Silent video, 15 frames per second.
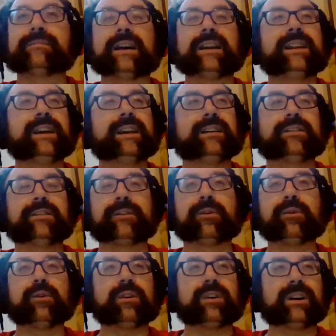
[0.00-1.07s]
I think
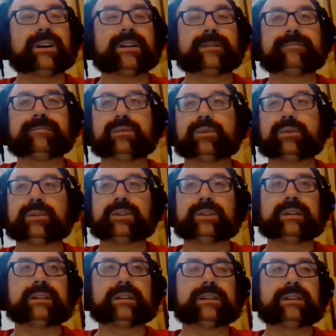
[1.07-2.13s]
Thor
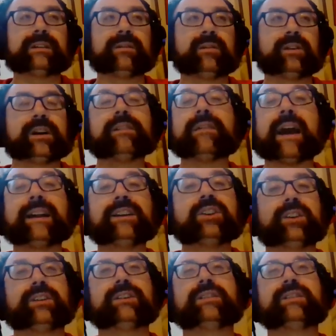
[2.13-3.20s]
or
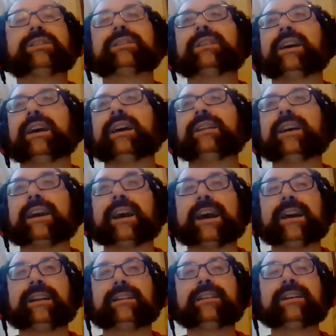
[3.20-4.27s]
Avengers, and they
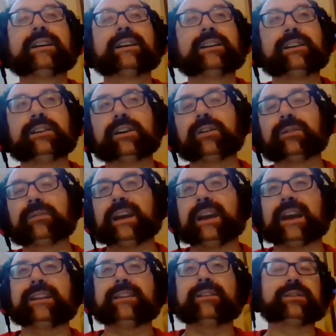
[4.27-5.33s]
had when they
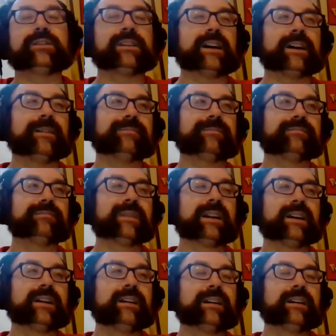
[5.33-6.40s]
had those
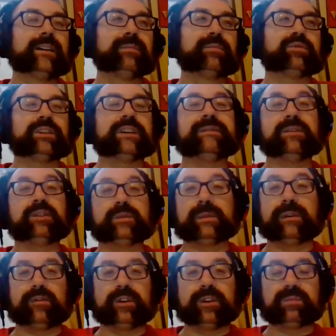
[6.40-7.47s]
previews
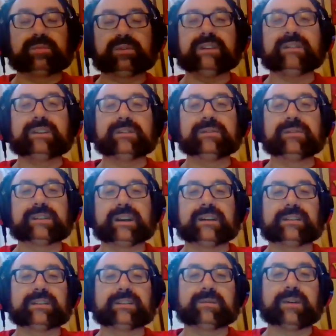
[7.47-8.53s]
before the previews,
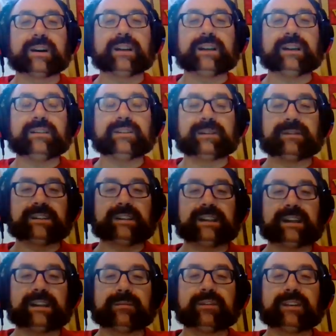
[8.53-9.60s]
like the 20. Did you ever see
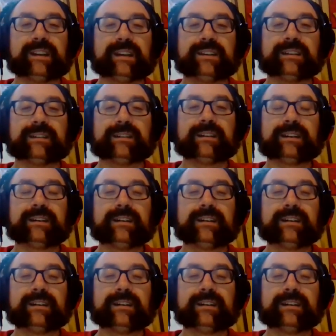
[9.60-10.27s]
that in the movie theater?